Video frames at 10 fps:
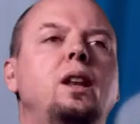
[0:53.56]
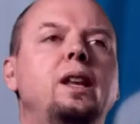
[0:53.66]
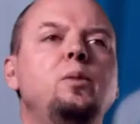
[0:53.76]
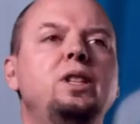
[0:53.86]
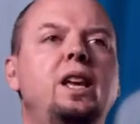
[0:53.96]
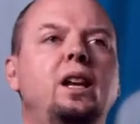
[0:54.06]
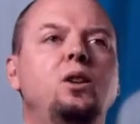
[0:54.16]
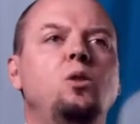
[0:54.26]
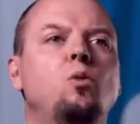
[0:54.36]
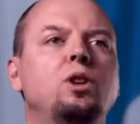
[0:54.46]
let me tell
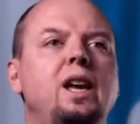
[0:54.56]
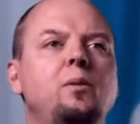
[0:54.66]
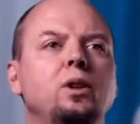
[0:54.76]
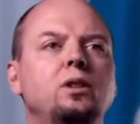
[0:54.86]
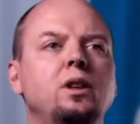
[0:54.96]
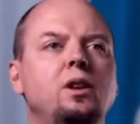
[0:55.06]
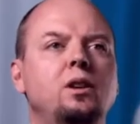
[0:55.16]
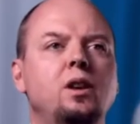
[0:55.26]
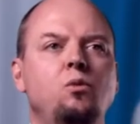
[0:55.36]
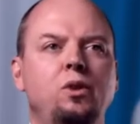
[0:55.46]
you what happened
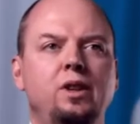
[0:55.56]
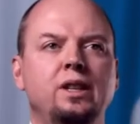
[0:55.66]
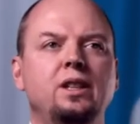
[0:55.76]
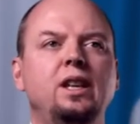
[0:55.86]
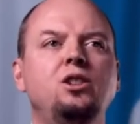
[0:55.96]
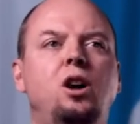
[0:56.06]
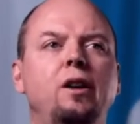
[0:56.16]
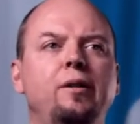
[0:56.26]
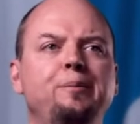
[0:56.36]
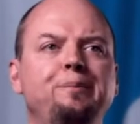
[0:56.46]
with this guitar.
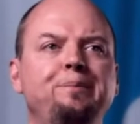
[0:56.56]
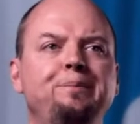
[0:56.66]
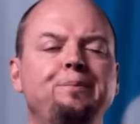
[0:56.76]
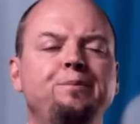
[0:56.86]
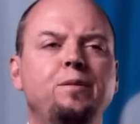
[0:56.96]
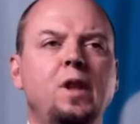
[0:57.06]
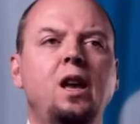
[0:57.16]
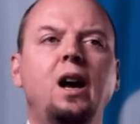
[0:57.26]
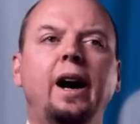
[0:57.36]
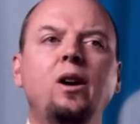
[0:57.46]

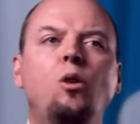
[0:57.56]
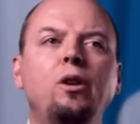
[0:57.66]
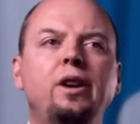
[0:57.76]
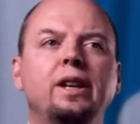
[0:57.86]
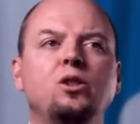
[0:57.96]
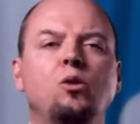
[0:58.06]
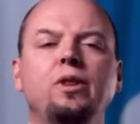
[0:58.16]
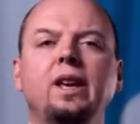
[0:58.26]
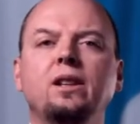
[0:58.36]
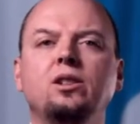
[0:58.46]
I ordered it
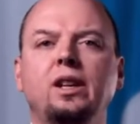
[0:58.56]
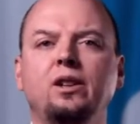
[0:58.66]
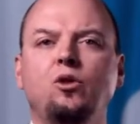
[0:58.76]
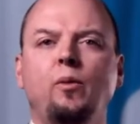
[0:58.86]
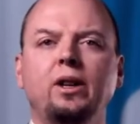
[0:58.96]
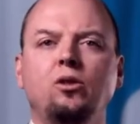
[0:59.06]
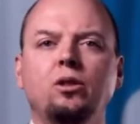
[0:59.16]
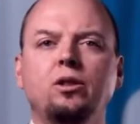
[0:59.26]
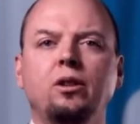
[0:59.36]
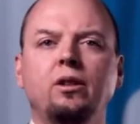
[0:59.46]
over the internet for my
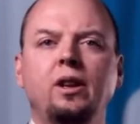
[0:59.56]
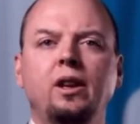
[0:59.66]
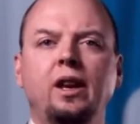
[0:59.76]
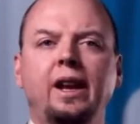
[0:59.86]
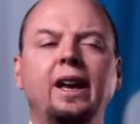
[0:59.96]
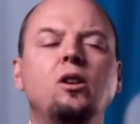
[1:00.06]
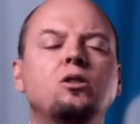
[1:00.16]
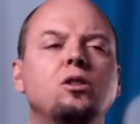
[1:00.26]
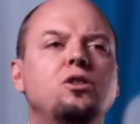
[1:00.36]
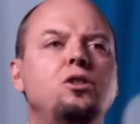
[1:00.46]
daughter, and I
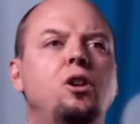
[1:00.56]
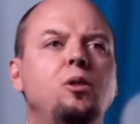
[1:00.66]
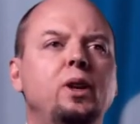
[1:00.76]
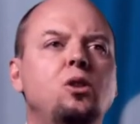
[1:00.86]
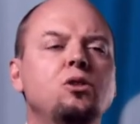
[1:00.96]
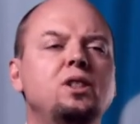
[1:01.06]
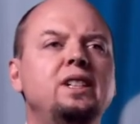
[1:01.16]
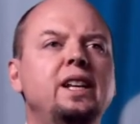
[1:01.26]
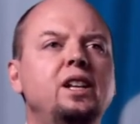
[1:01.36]
got concerned because it